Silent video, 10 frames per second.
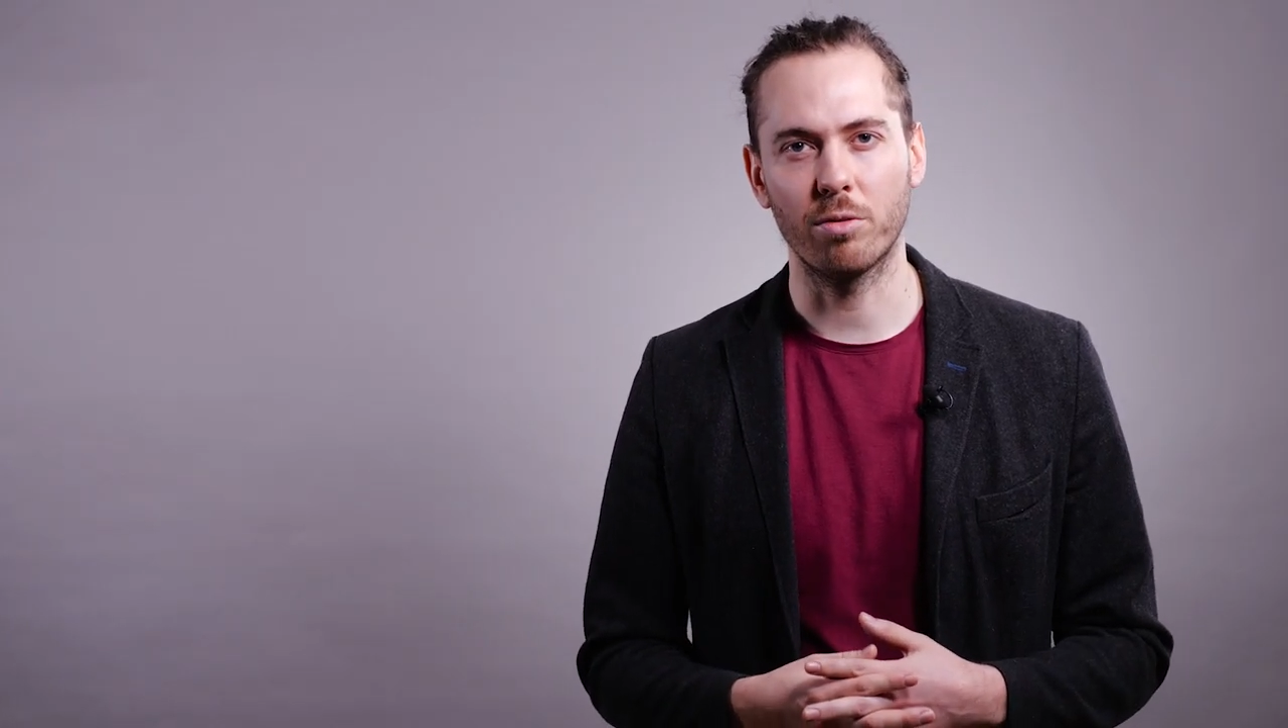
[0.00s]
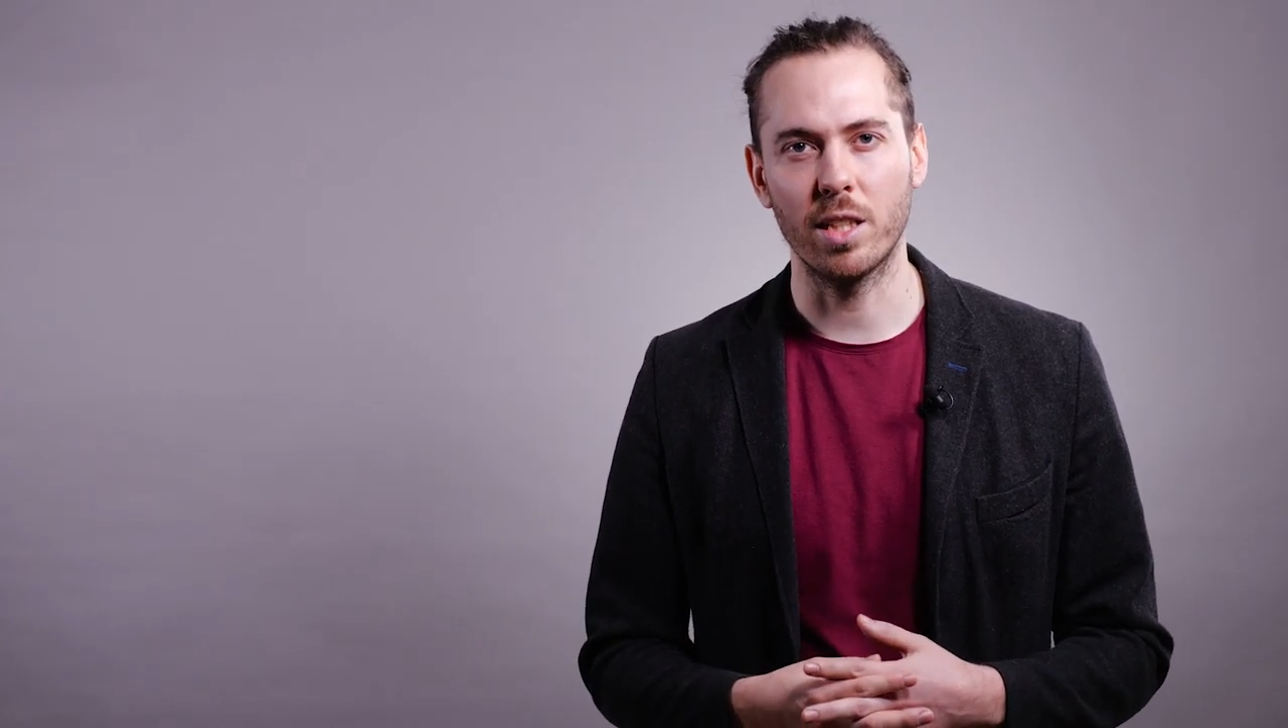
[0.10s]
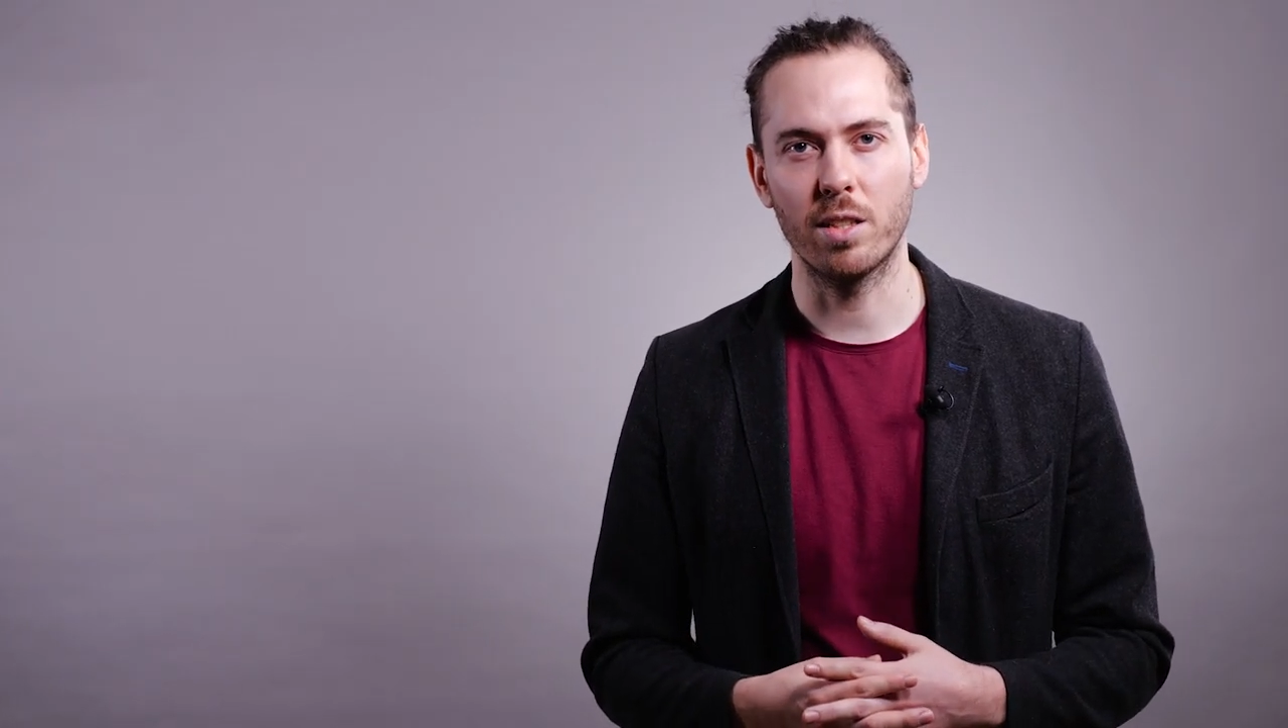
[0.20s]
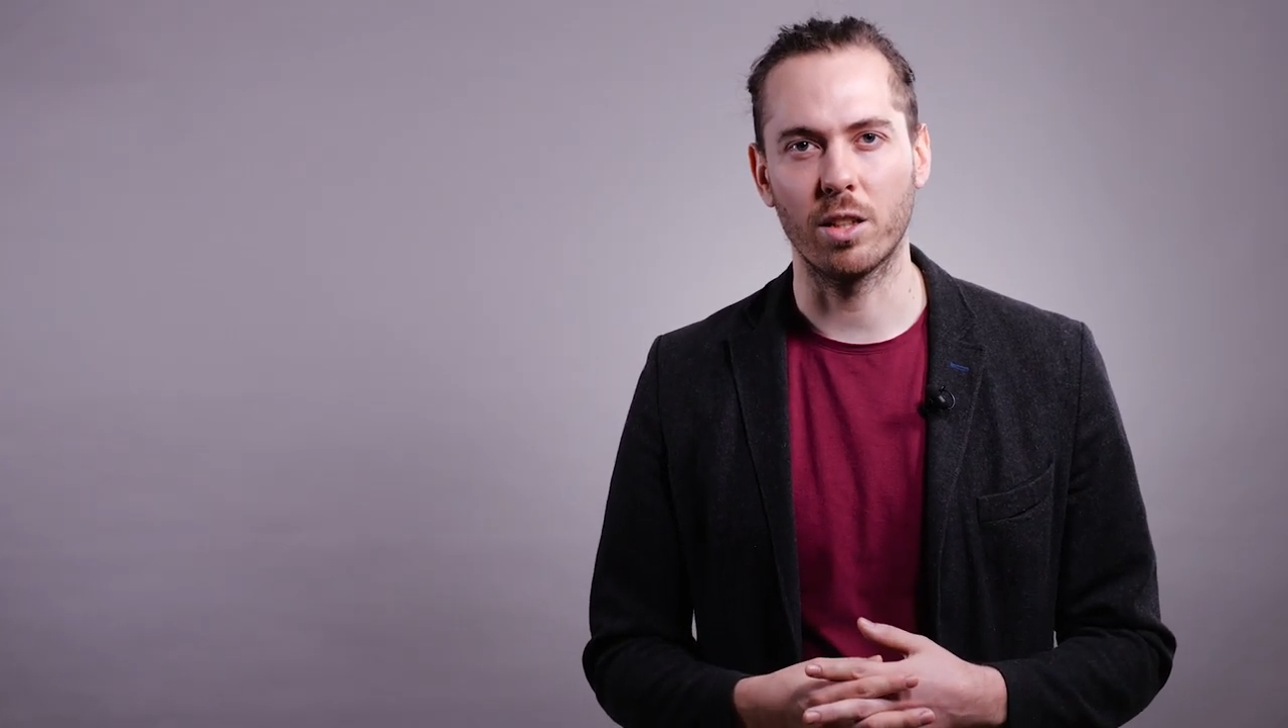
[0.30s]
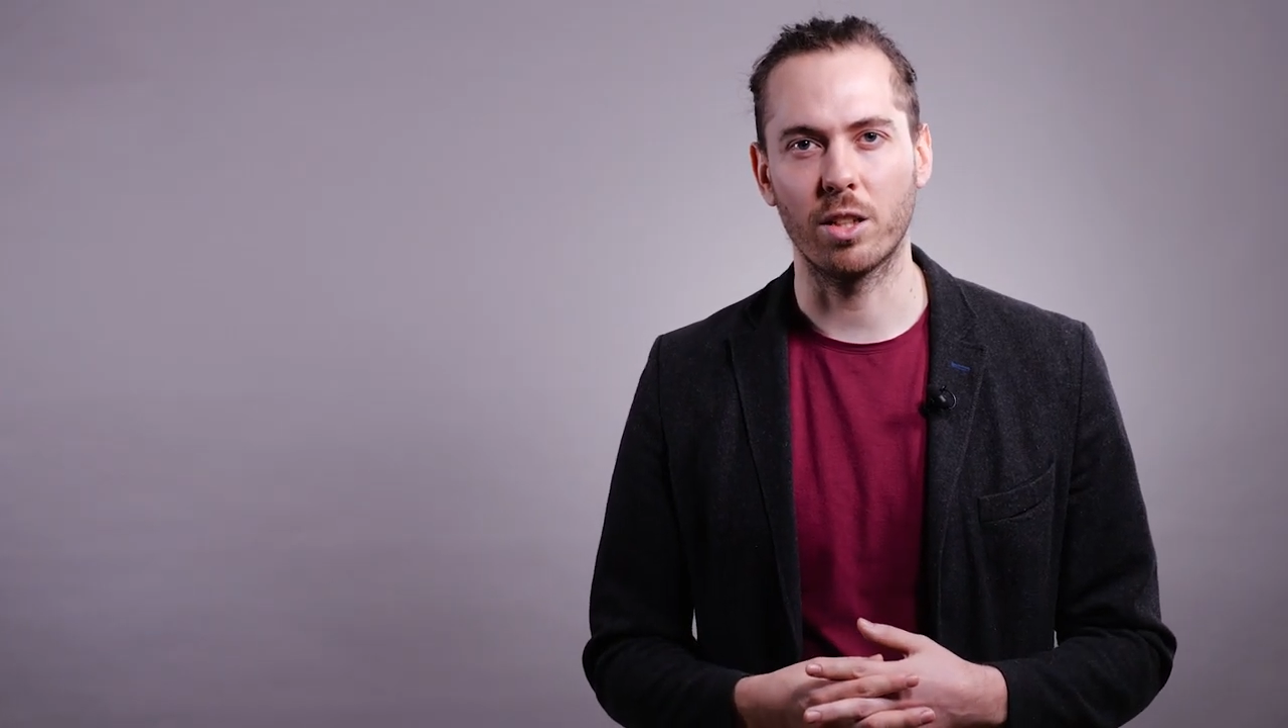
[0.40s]

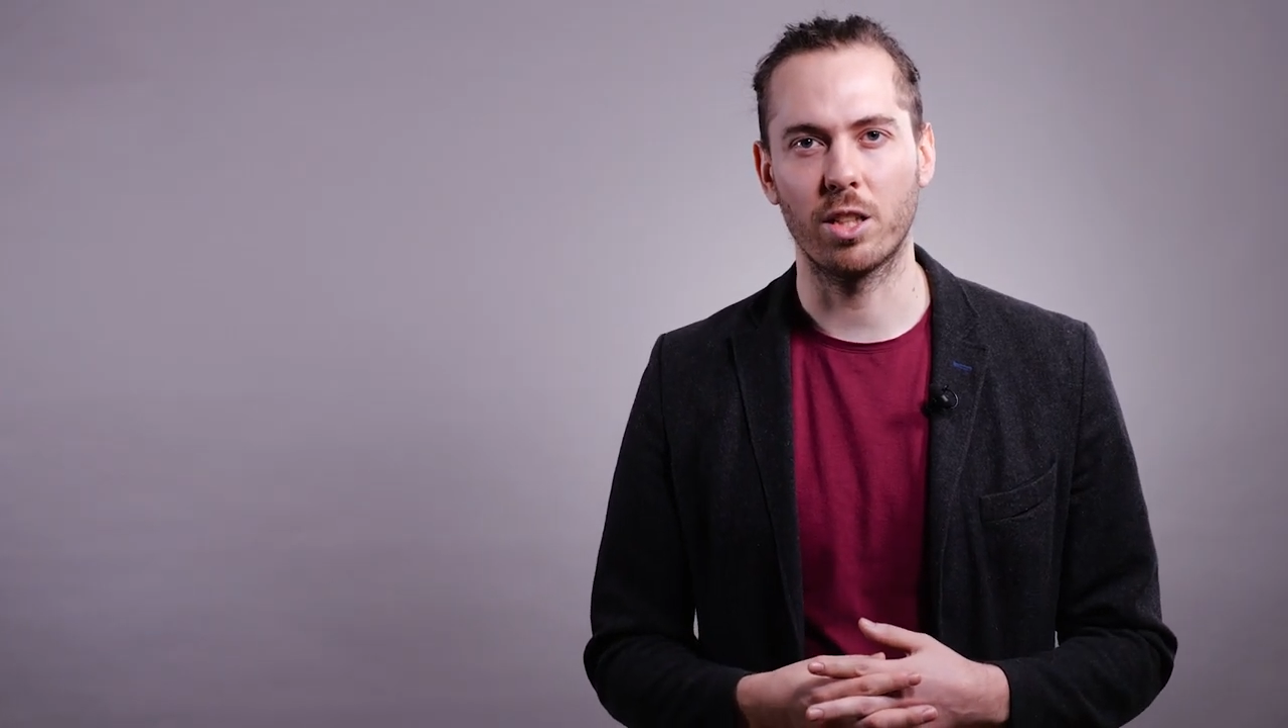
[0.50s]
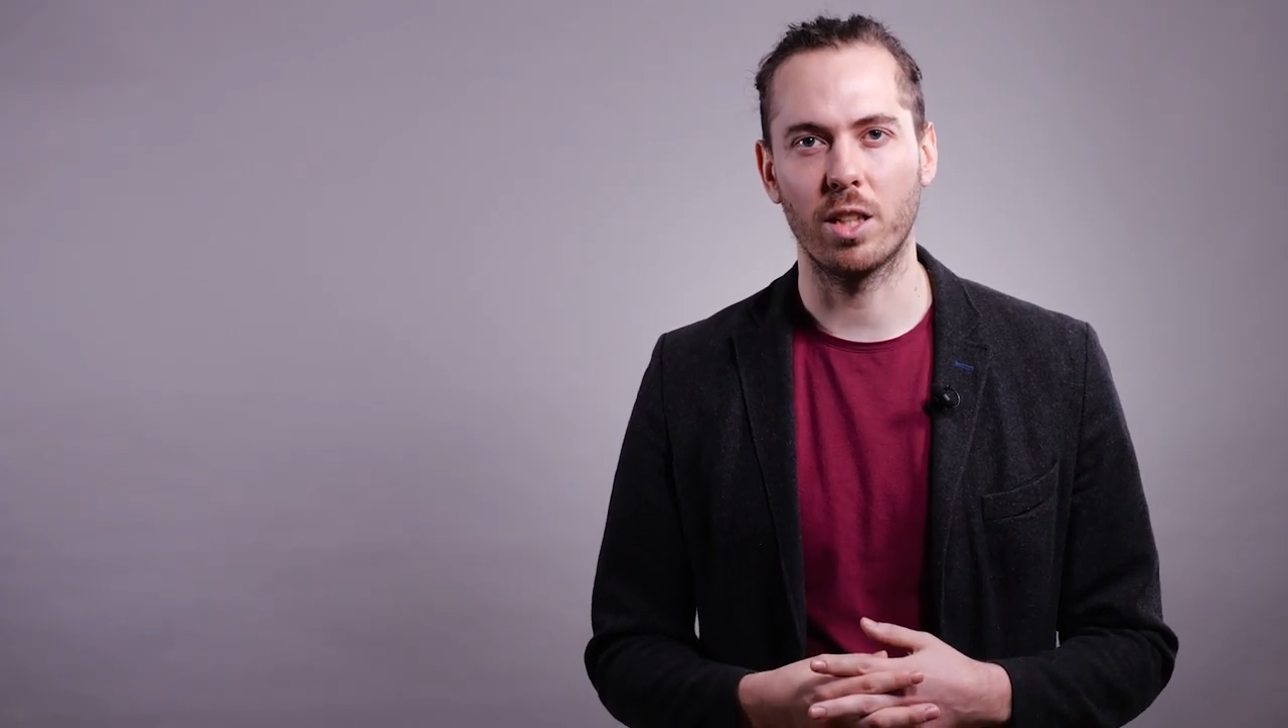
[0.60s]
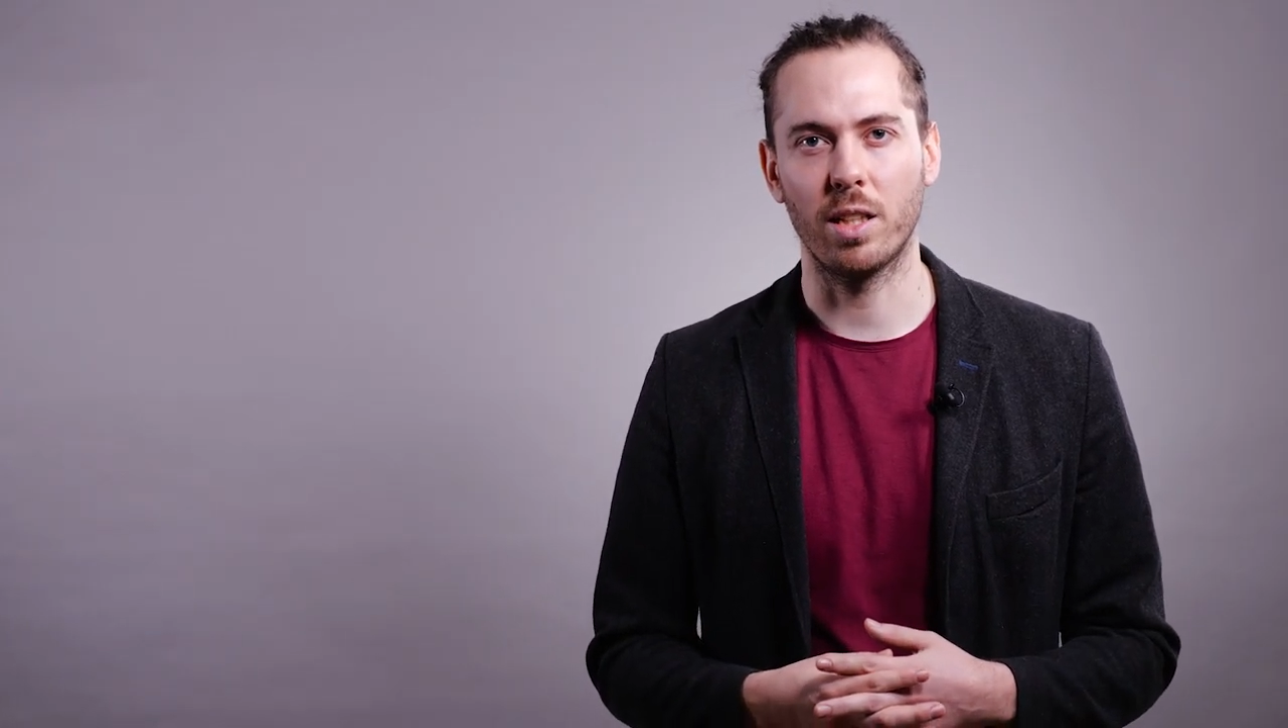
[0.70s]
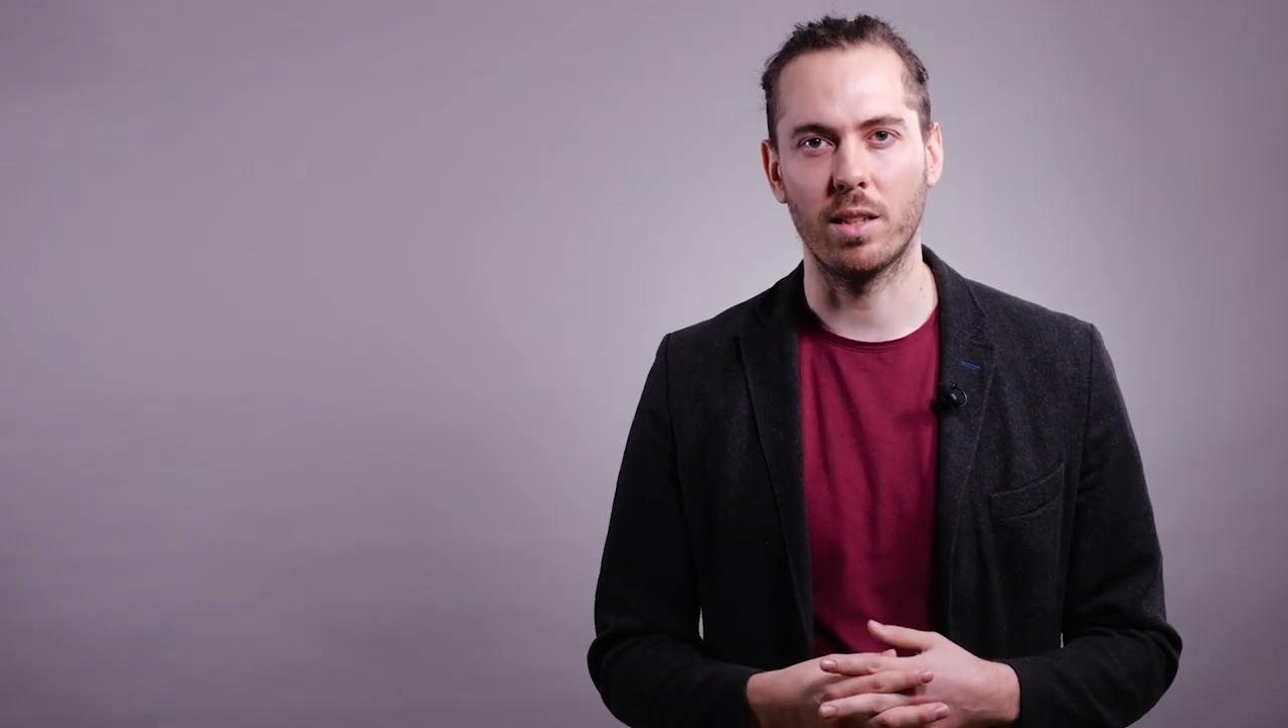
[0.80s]
research